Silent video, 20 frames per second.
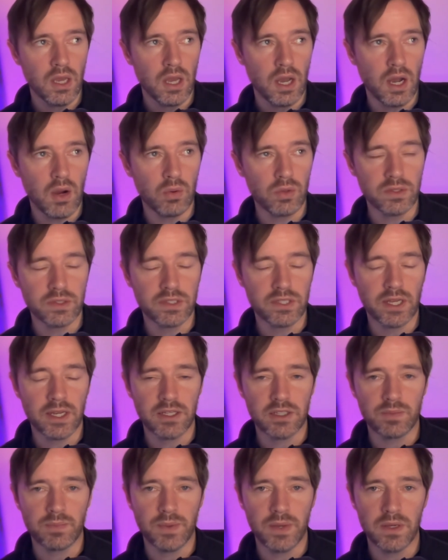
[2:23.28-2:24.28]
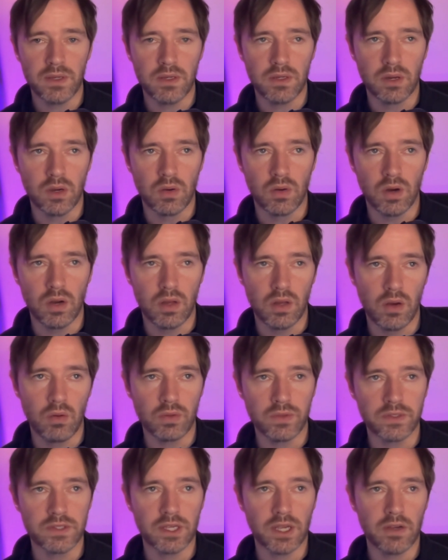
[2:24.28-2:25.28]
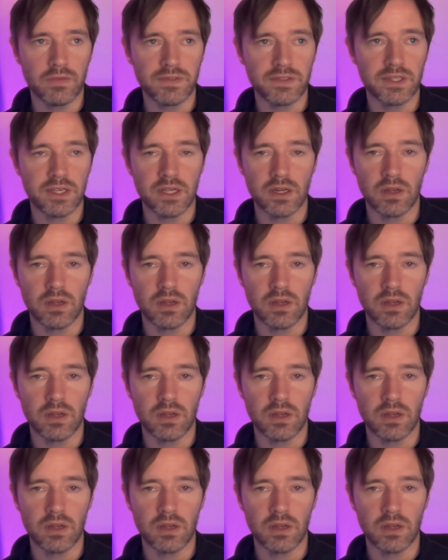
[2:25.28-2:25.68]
wouldn't say it's been, I wouldn't say I've seen